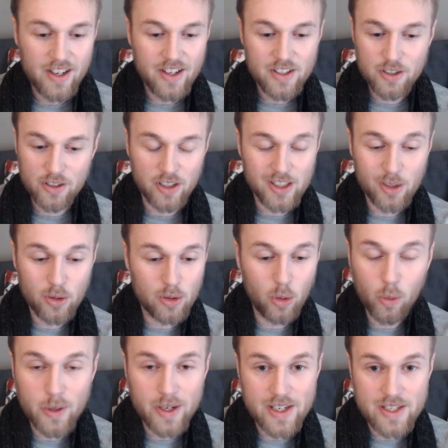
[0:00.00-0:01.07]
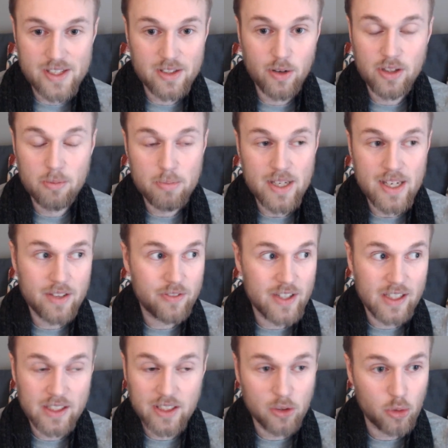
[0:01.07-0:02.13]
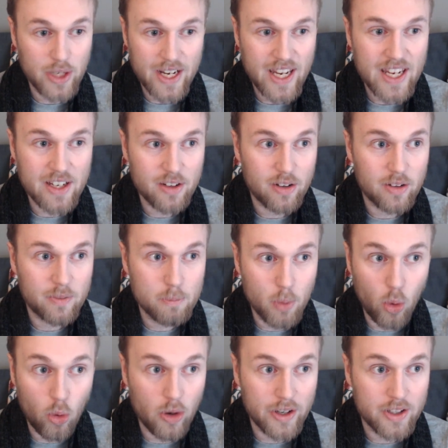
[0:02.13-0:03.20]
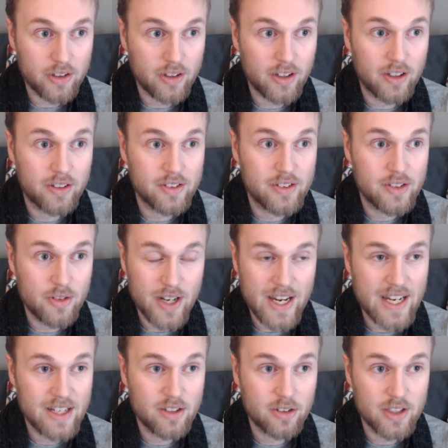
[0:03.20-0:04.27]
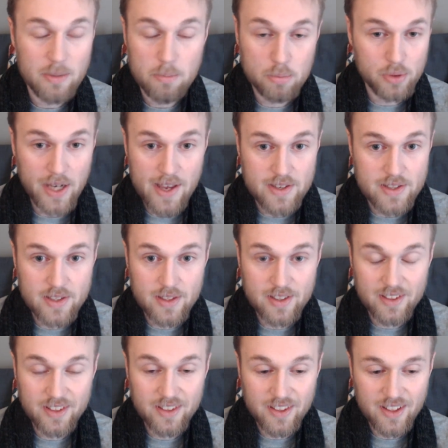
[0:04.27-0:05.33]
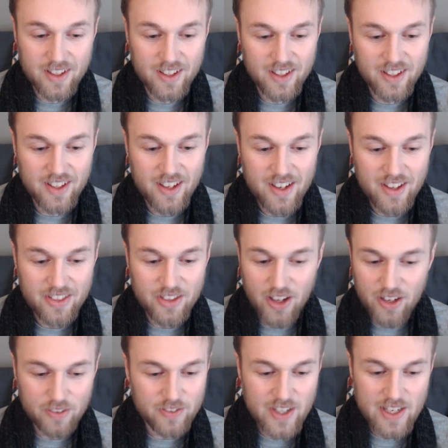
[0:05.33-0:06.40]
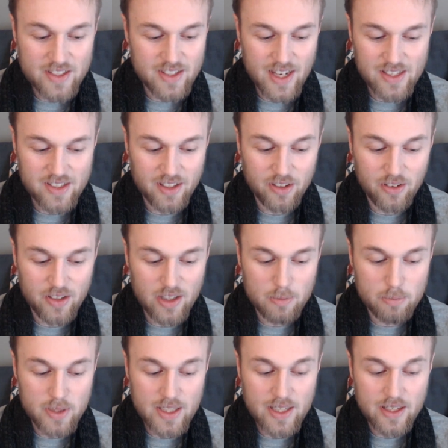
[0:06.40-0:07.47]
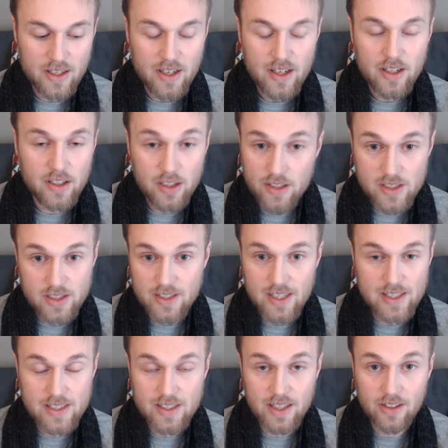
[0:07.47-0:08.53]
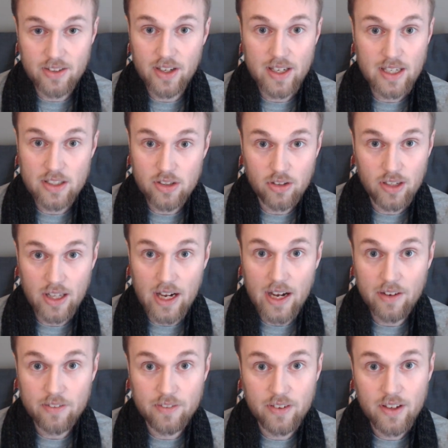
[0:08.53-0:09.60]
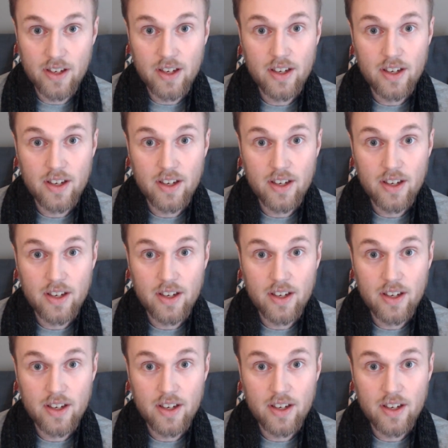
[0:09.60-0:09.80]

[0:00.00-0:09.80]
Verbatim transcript: You're not always going to be feeling gray or bored or drained or depressed. None of these things are going to be consistent in your life.